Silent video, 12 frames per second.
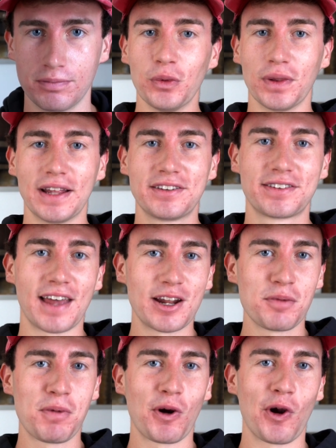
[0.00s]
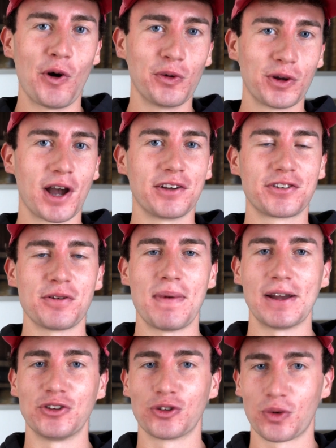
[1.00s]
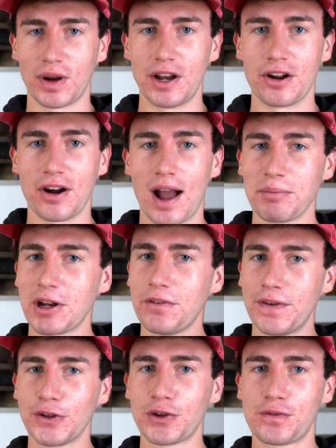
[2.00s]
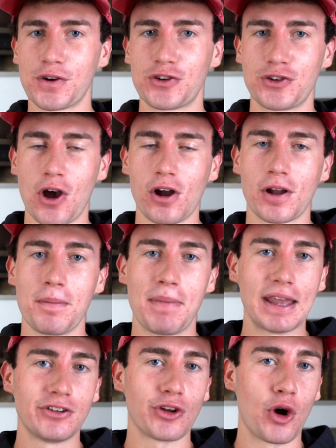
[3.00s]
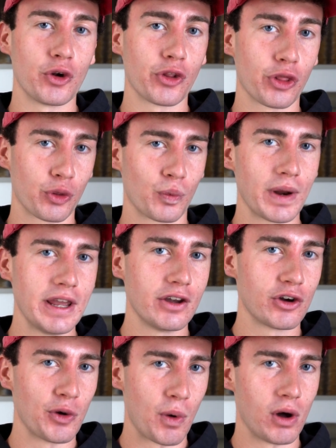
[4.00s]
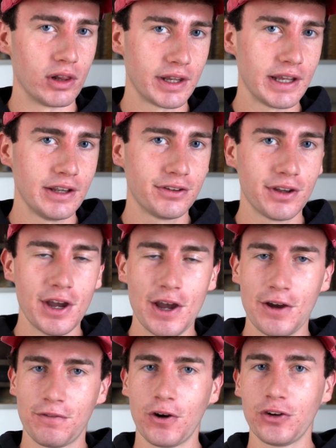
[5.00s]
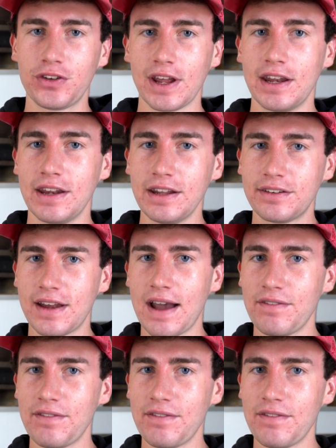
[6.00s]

let's set up our own customized screener. I'm gonna filter for stock based on three qualities. First, it needs to